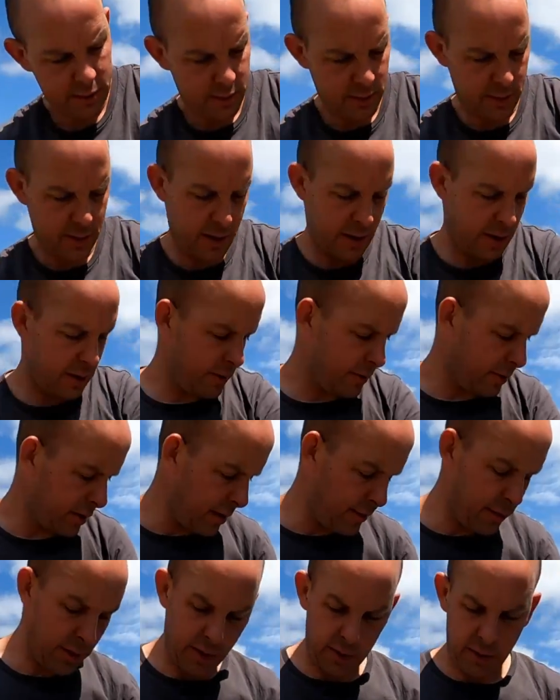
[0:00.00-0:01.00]
and then I'll
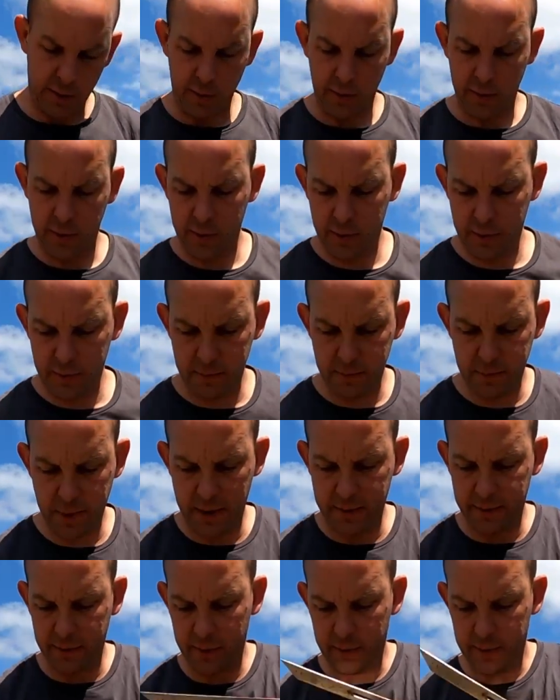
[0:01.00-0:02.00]
get my little
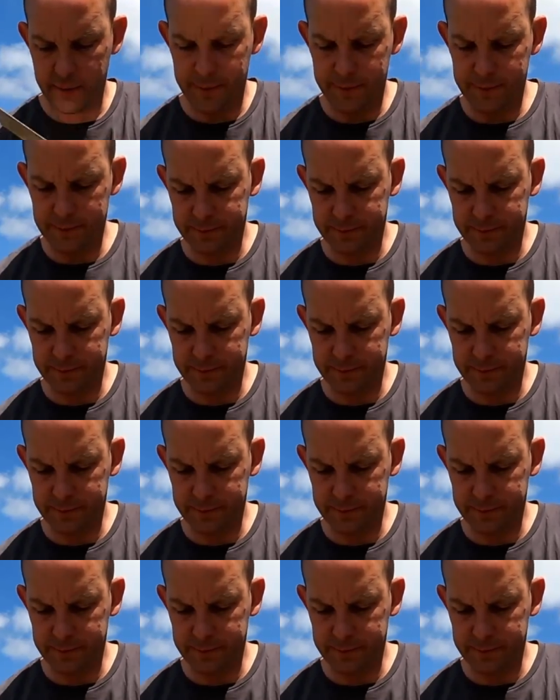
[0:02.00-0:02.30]
bevel.